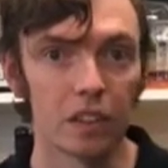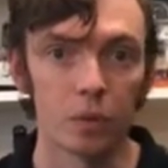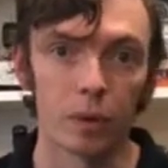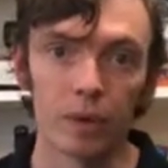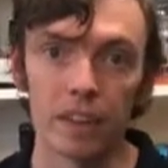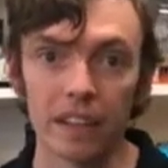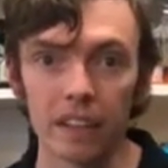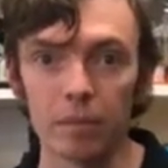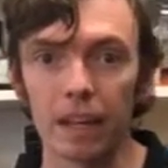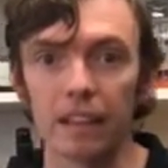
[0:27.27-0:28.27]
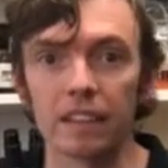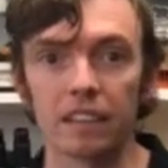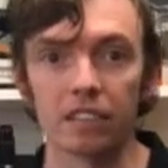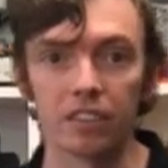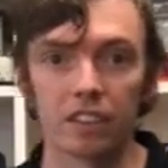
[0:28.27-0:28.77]
When we're thinking about these
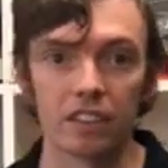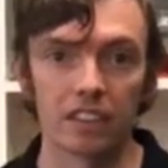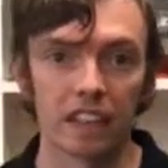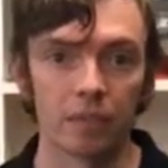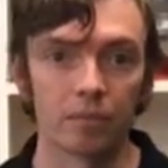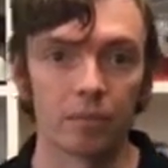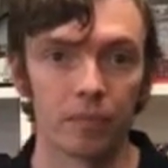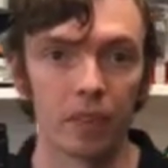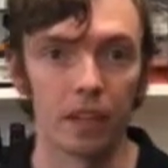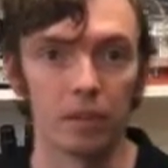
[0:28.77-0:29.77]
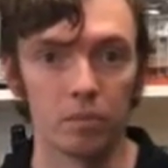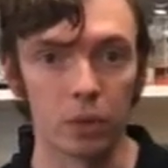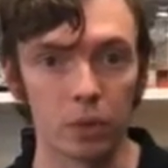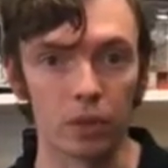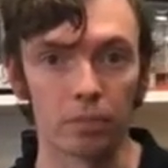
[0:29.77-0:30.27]
different
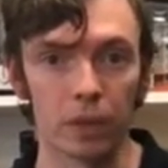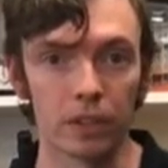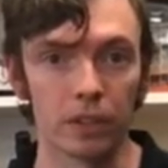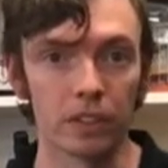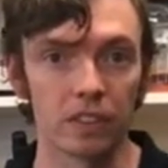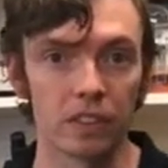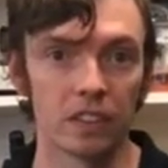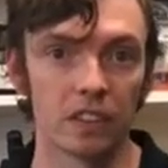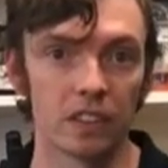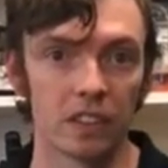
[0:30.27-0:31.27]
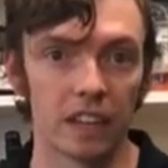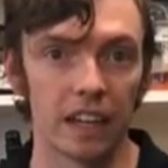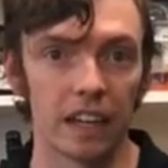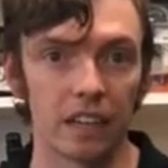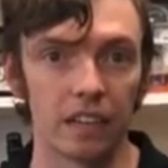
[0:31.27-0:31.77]
mineral components,
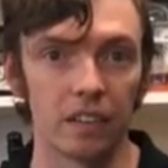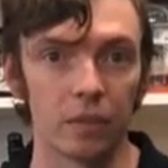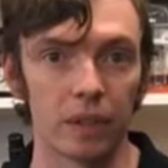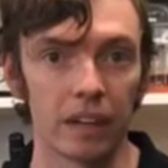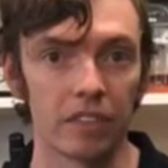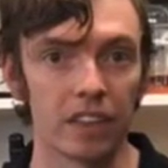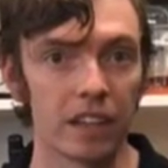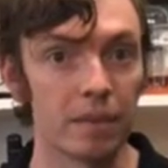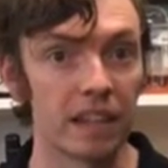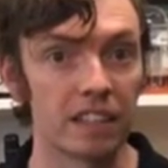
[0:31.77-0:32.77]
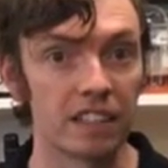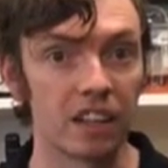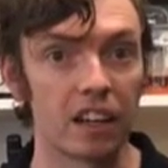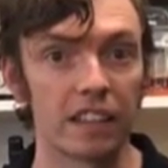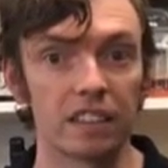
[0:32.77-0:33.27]
we have to think about the
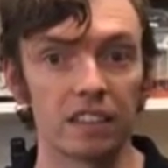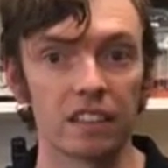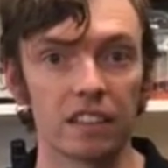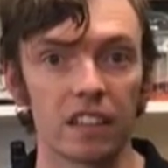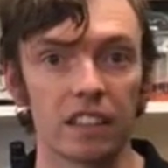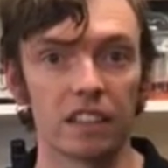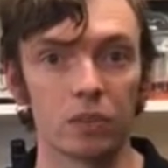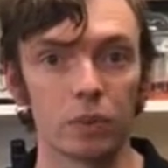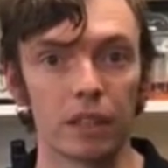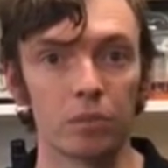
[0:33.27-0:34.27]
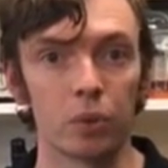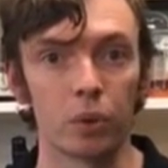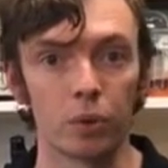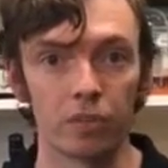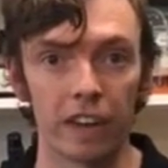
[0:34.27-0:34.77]
size, because the size is really
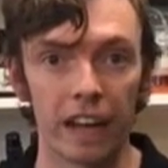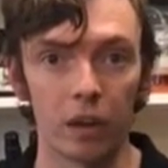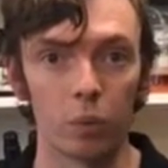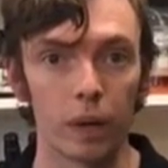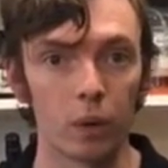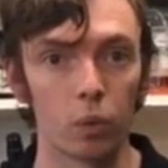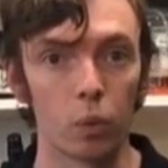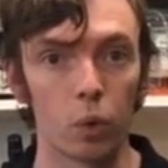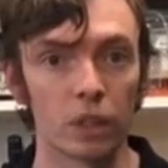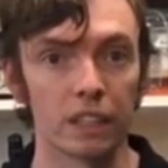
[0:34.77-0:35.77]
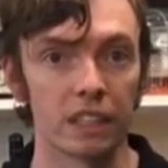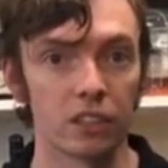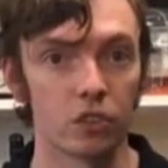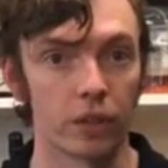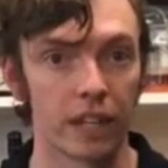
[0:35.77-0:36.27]
important for how well water
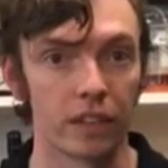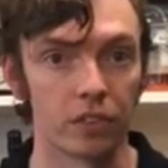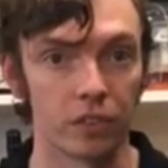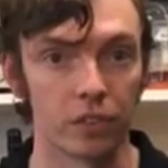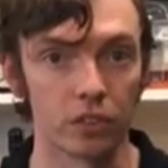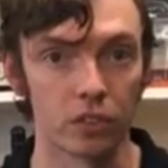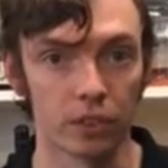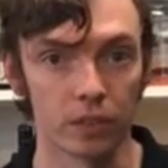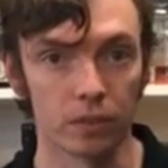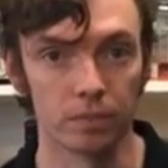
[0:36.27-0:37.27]
can drain through the soil.